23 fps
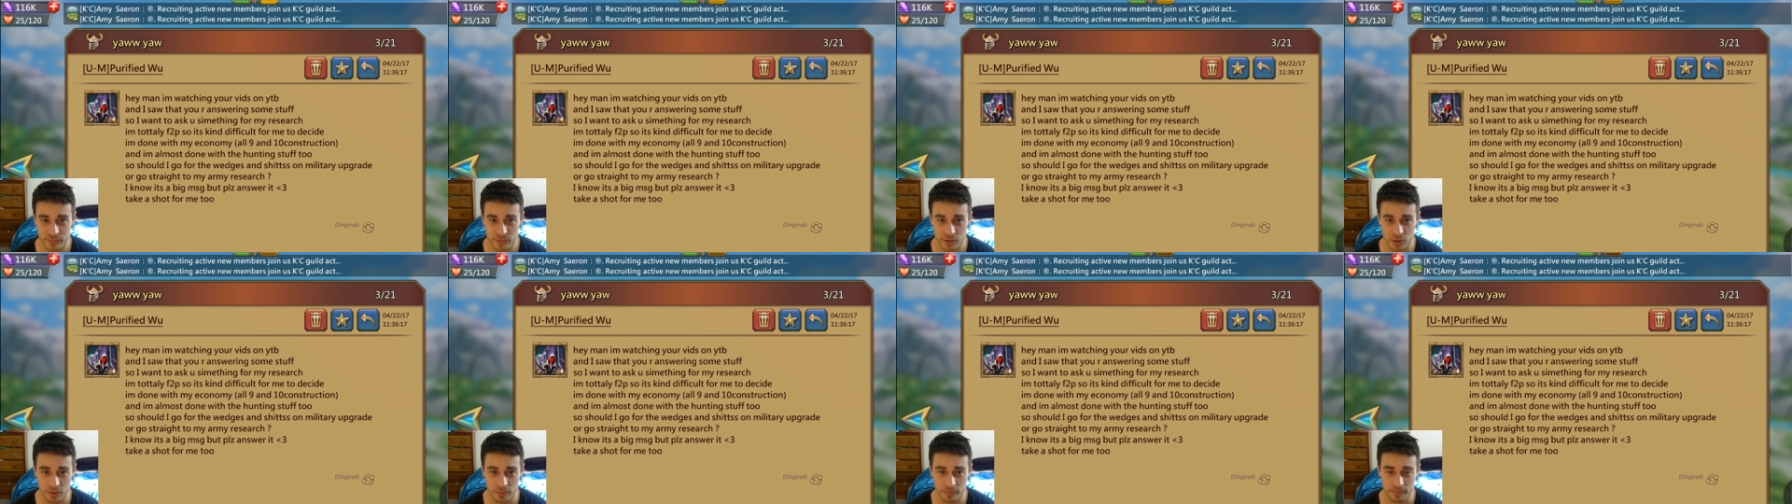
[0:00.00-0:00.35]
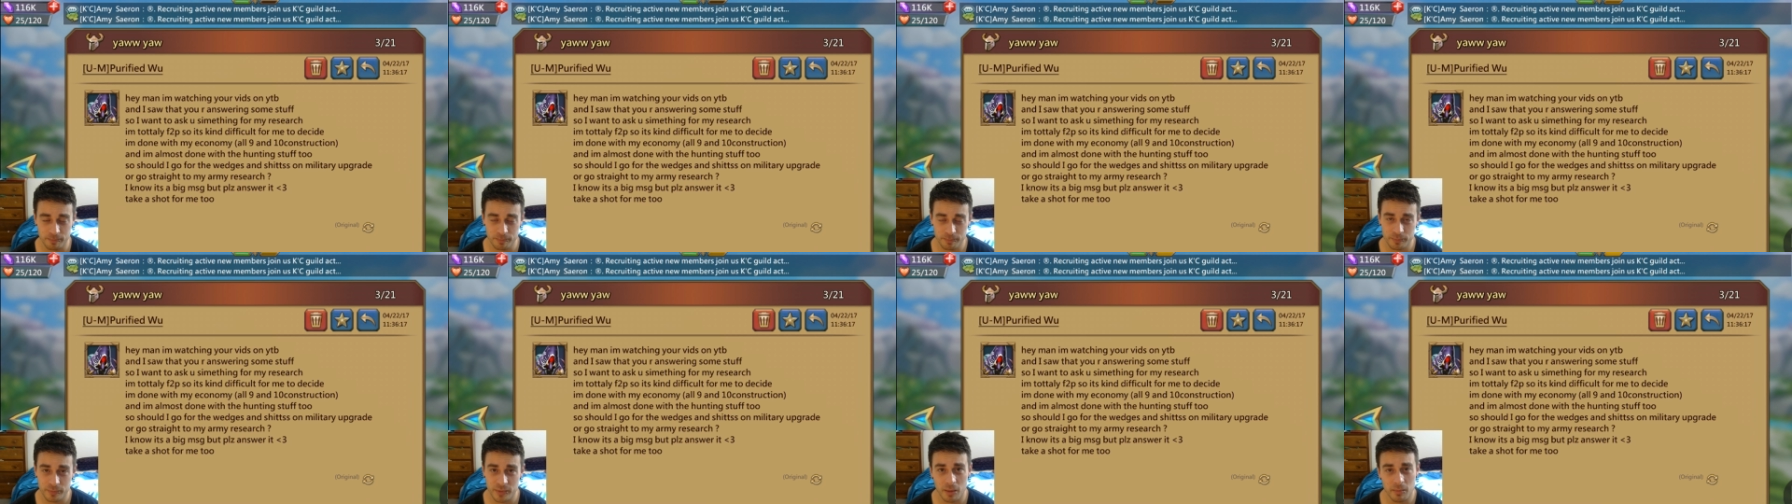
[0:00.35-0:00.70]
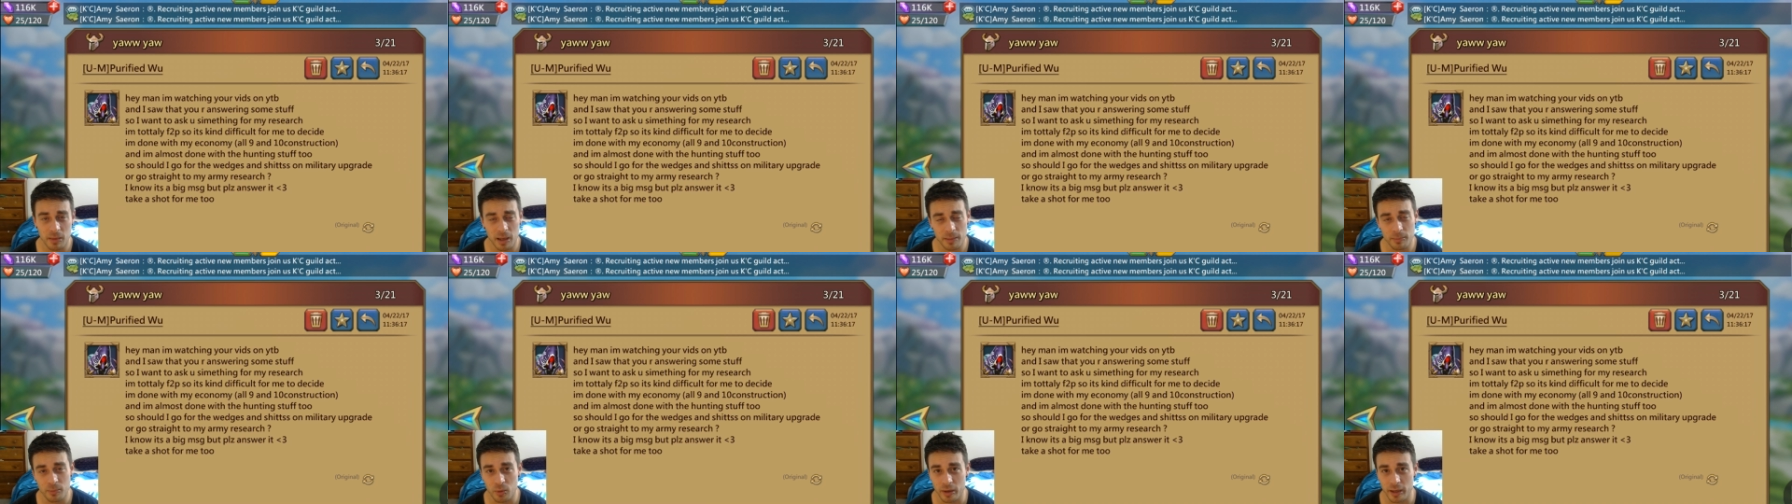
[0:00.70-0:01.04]
So,
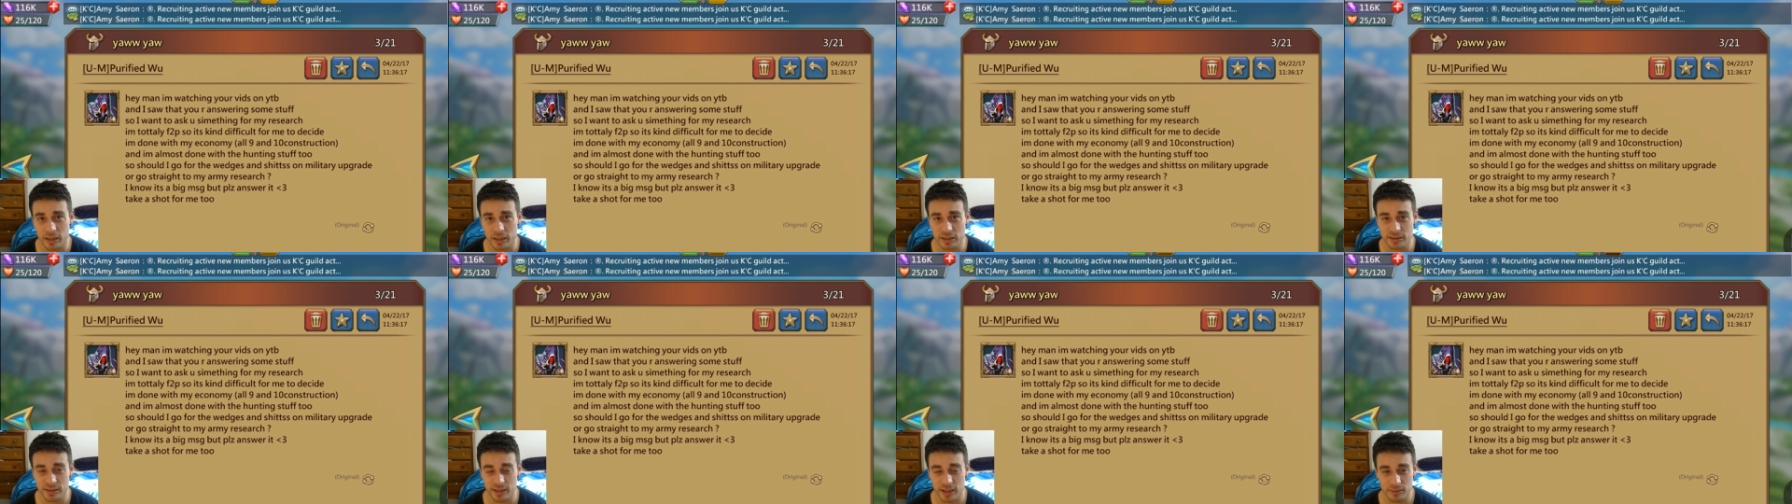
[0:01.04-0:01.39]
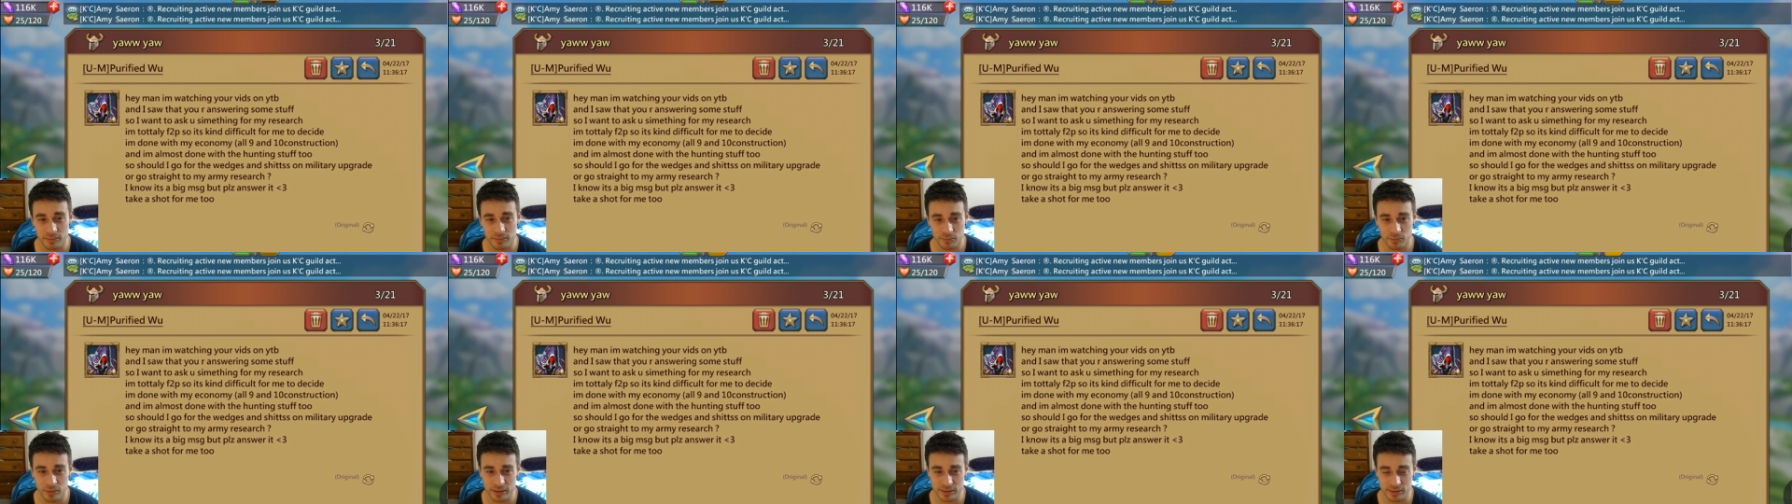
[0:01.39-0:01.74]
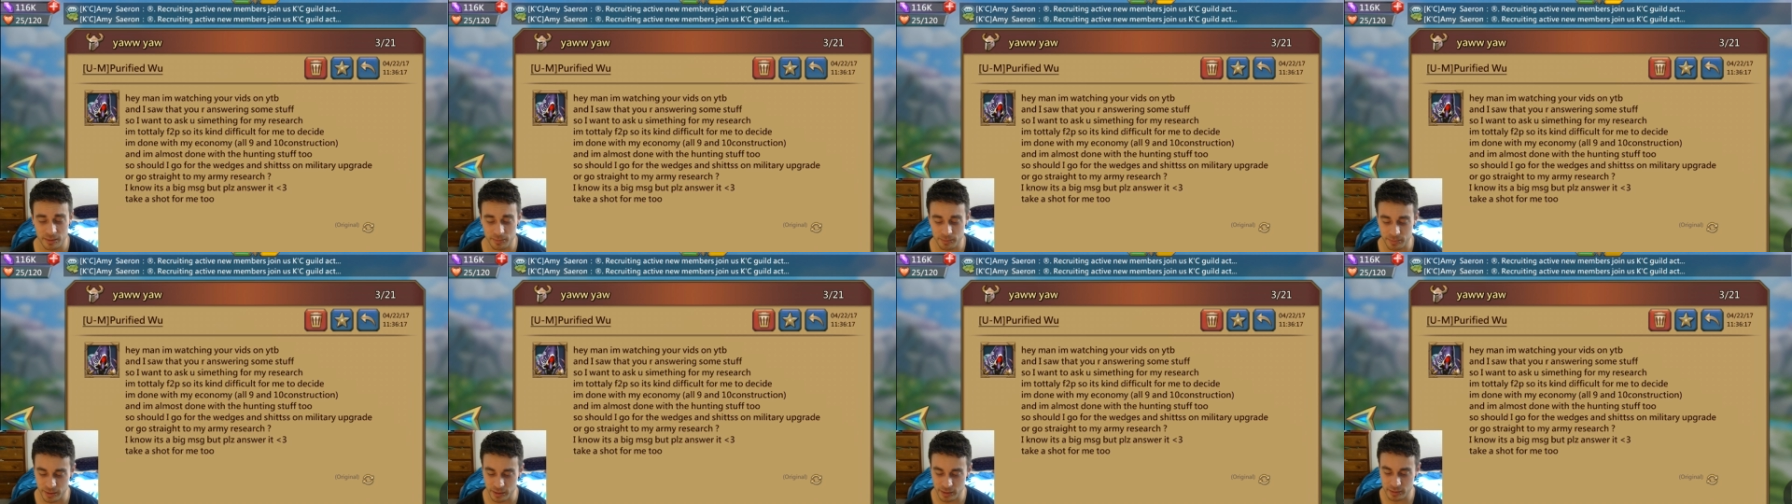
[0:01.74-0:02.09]
my poor headset.
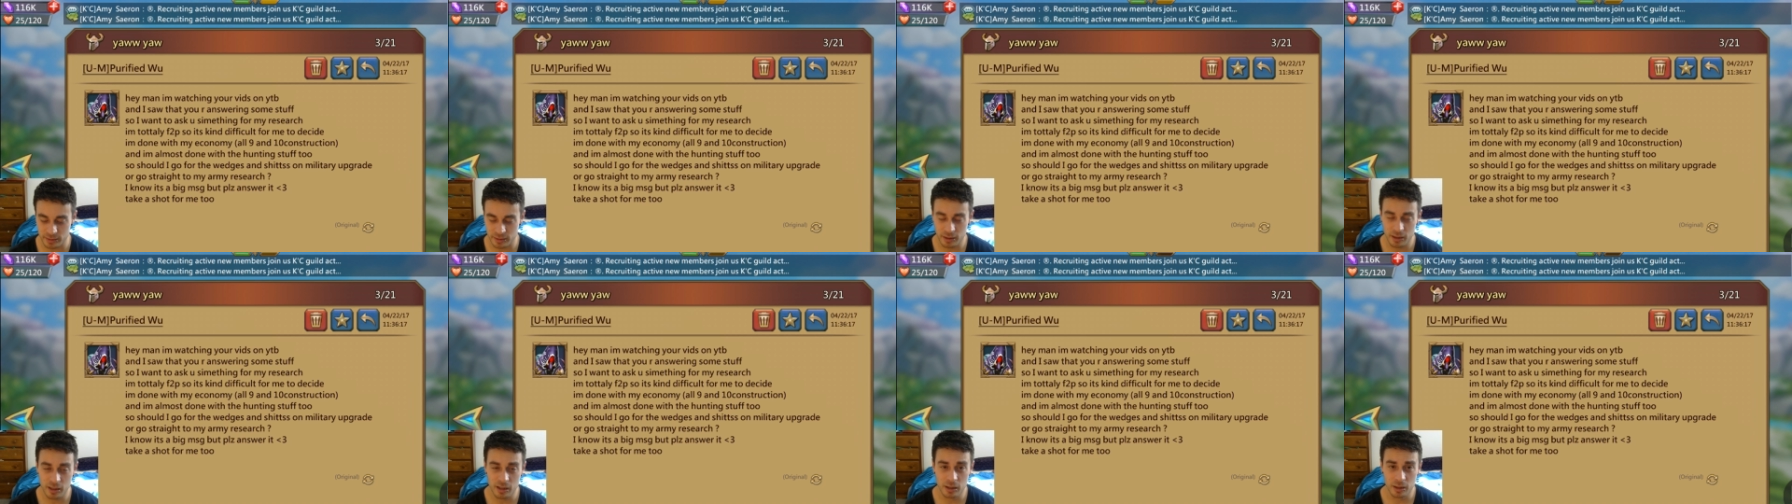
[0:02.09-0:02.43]
Rest in peace.